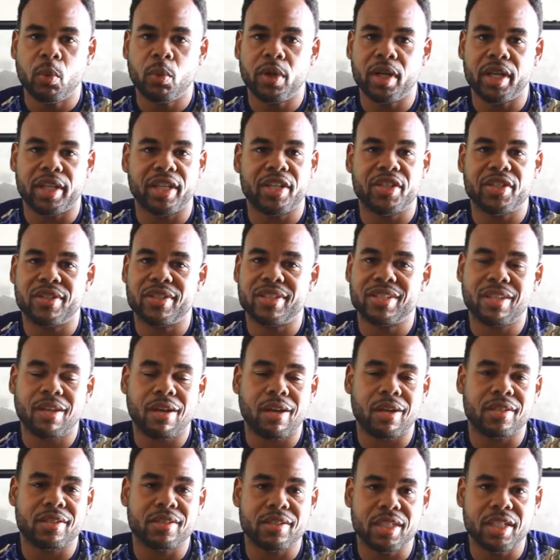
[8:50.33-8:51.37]
want to get your
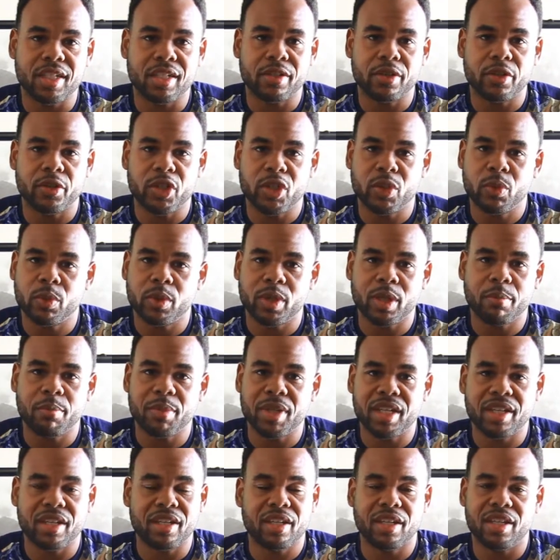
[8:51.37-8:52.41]
socks seen or you want to
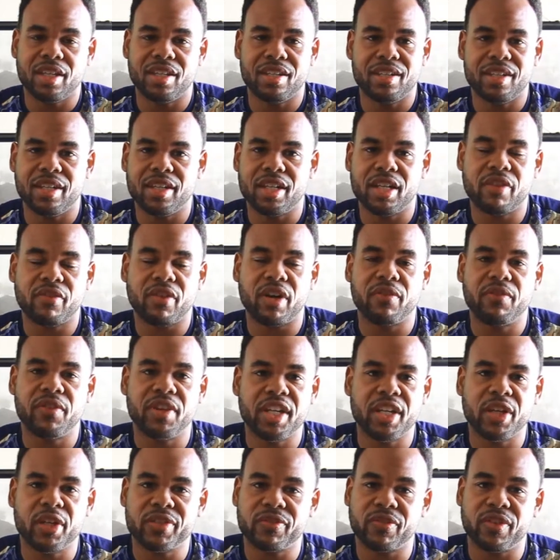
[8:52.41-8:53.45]
be in any of our
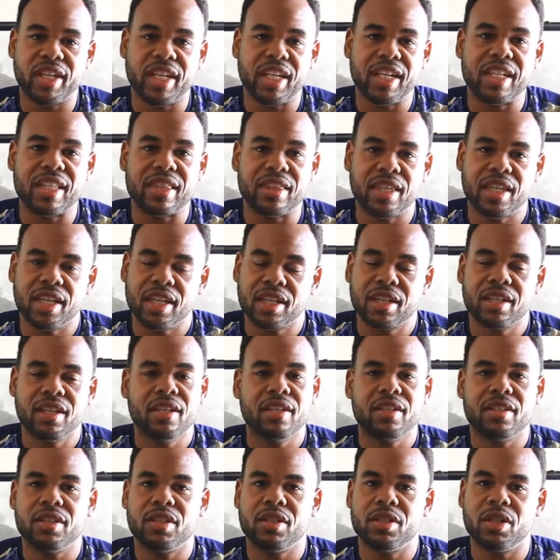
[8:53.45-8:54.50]
videos for anything,
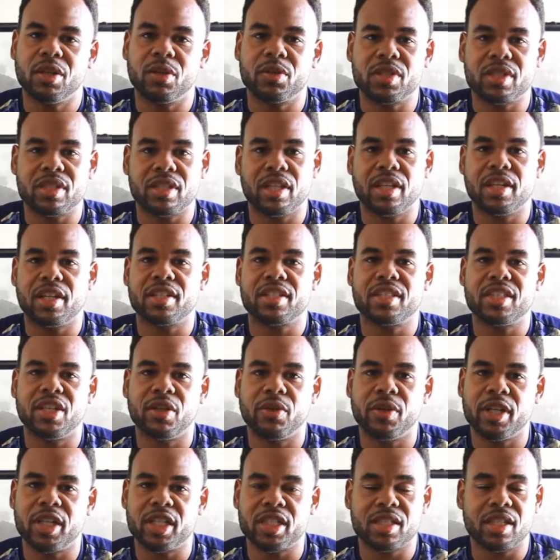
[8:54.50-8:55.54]
you know, just let us
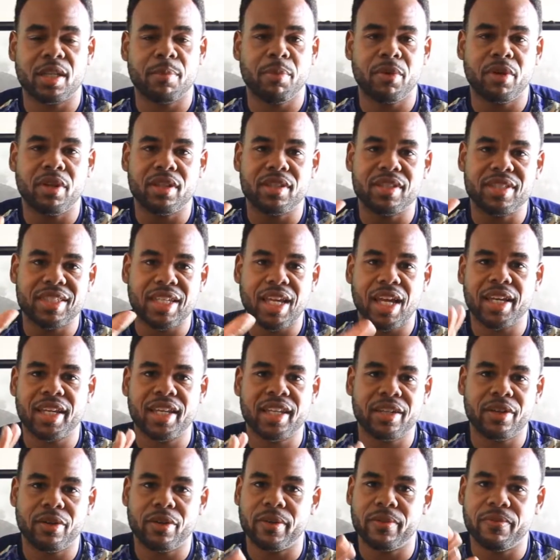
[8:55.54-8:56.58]
know. Hit us up on
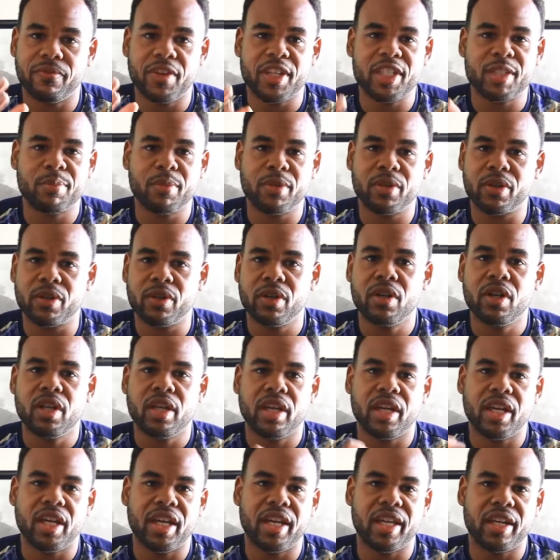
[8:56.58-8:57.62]
Socket on Facebook
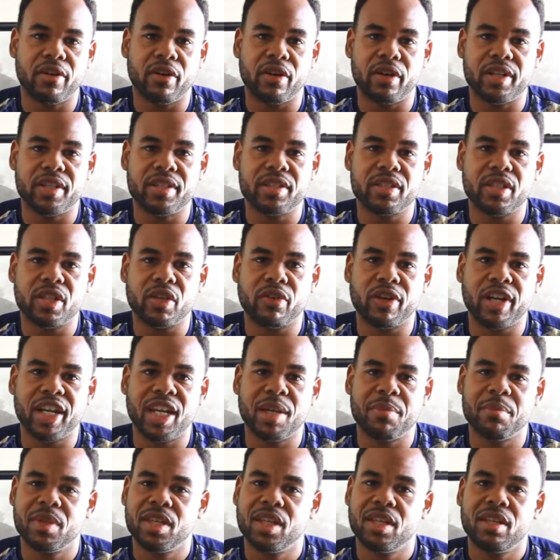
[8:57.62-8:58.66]
and our
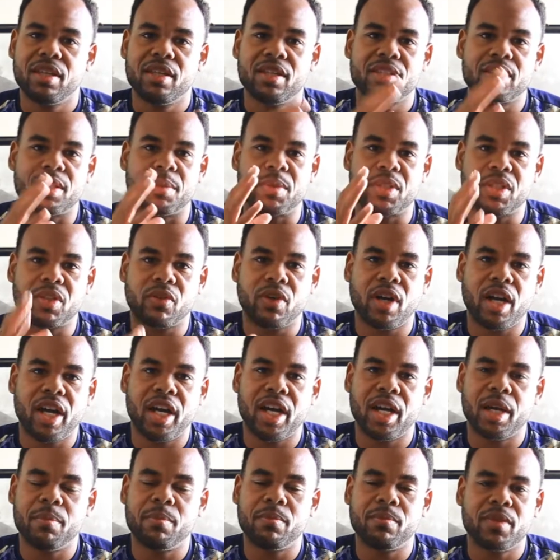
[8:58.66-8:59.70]
Instagram.
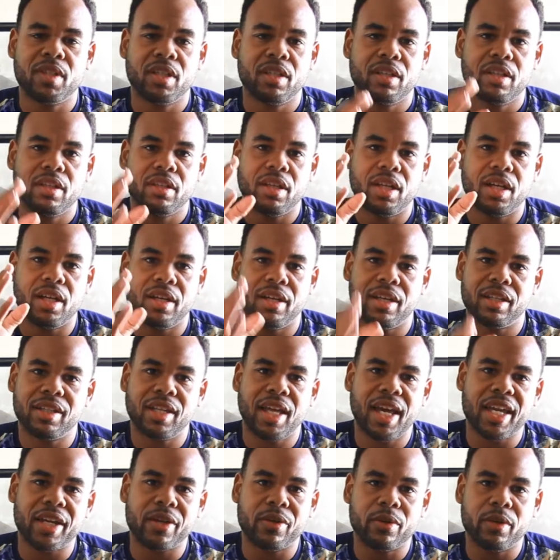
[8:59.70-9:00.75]
Subscribe,
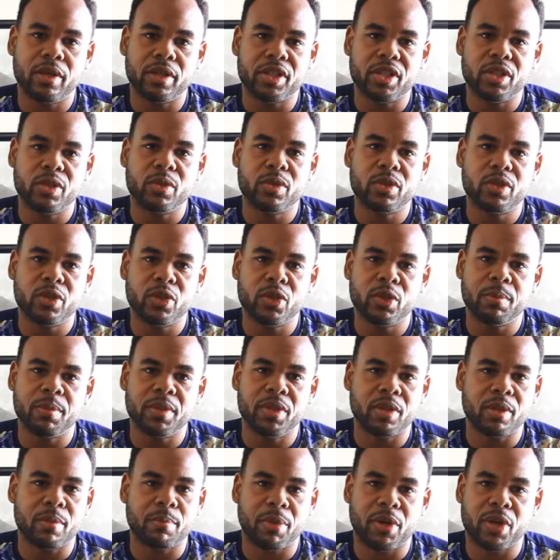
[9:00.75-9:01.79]
like on YouTube, and
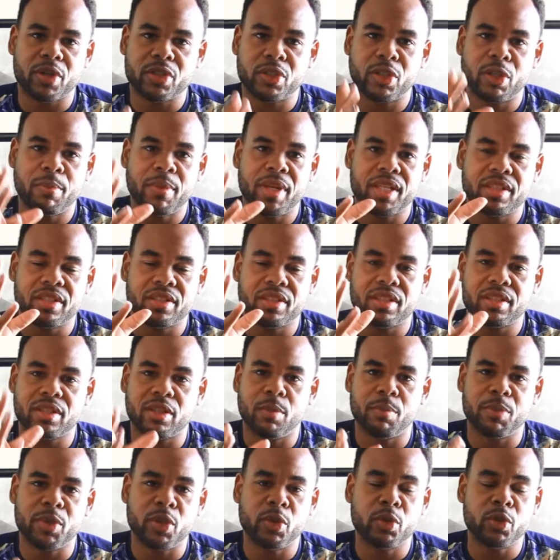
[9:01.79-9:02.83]
you can personal message us
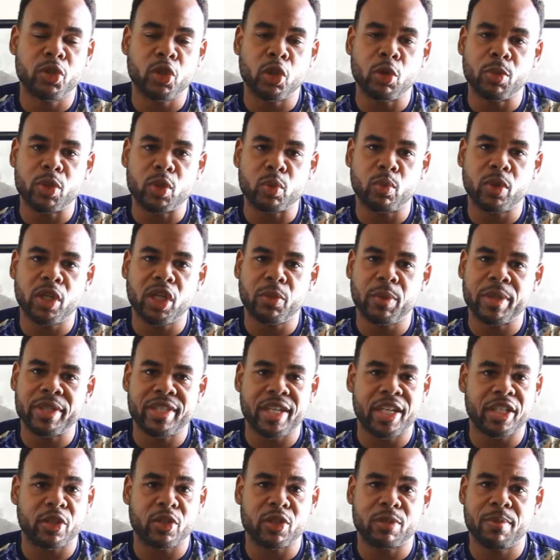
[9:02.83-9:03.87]
on YouTube as well. We
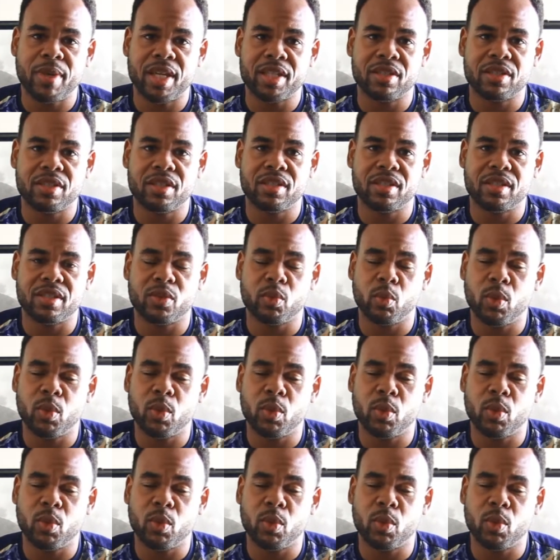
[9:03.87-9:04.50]
take those messages